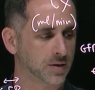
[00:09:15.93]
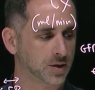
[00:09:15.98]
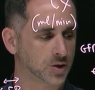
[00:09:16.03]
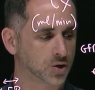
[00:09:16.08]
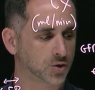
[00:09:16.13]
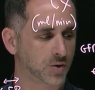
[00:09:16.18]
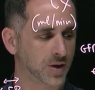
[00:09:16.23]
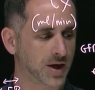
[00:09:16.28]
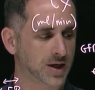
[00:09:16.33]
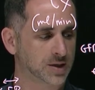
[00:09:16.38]
the
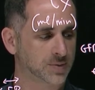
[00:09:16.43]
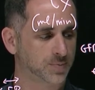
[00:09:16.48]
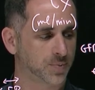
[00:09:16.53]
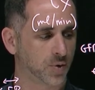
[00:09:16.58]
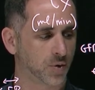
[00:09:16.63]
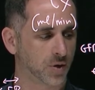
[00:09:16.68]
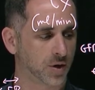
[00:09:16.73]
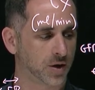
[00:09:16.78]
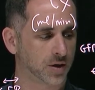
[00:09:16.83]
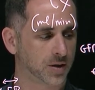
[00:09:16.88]

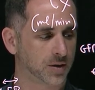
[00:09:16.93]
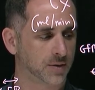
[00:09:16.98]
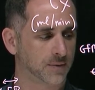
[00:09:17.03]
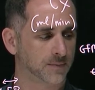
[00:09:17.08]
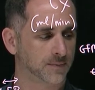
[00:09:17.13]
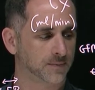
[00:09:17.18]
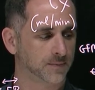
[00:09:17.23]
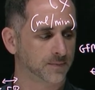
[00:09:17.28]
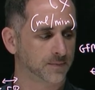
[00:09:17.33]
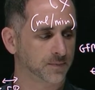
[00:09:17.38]
transport
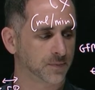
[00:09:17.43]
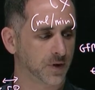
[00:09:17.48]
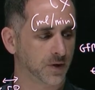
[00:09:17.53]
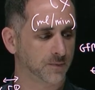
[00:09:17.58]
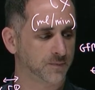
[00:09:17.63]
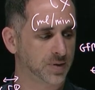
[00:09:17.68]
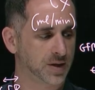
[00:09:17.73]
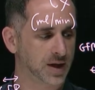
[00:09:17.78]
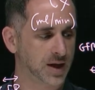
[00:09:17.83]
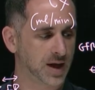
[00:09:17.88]

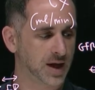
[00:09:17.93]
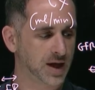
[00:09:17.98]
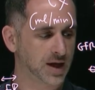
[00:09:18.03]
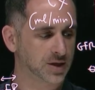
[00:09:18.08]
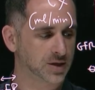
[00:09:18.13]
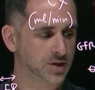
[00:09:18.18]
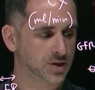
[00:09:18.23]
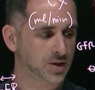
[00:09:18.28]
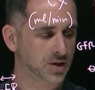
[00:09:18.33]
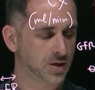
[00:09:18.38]
of
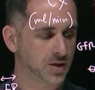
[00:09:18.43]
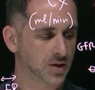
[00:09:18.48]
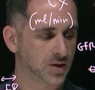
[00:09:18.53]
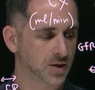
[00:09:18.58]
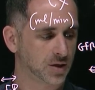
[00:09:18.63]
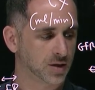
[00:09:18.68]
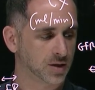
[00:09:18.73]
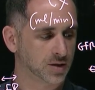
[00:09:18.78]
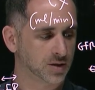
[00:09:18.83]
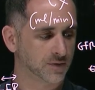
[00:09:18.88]
pH
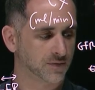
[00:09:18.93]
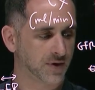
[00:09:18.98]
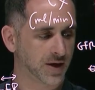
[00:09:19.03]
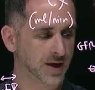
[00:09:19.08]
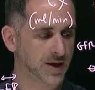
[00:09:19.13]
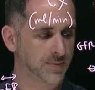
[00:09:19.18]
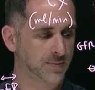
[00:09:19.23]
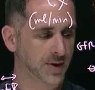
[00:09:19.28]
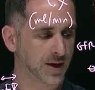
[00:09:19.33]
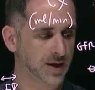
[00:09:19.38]

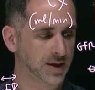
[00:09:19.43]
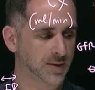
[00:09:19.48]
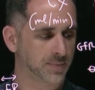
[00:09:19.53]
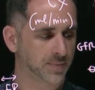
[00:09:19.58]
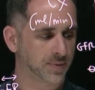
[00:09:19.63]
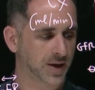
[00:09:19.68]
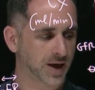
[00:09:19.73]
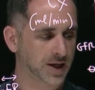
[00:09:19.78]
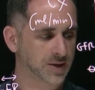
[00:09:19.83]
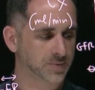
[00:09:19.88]
divided by the
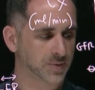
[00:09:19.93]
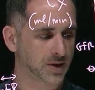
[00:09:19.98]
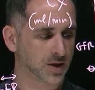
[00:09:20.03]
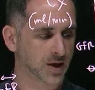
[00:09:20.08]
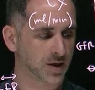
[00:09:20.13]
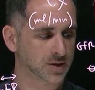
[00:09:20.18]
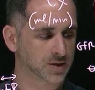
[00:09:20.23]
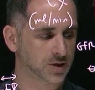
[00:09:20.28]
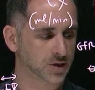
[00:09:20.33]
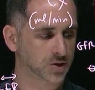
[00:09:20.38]
plasma
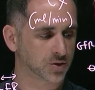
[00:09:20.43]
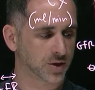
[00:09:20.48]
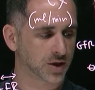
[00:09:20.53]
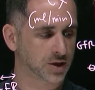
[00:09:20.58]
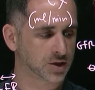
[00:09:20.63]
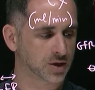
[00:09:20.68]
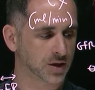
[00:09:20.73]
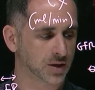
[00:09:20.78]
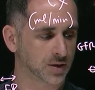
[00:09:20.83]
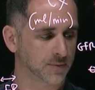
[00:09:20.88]

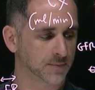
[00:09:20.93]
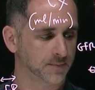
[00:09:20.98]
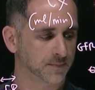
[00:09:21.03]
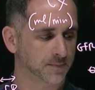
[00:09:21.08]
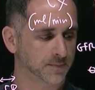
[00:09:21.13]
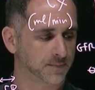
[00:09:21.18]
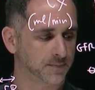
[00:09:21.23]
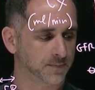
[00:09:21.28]
concentration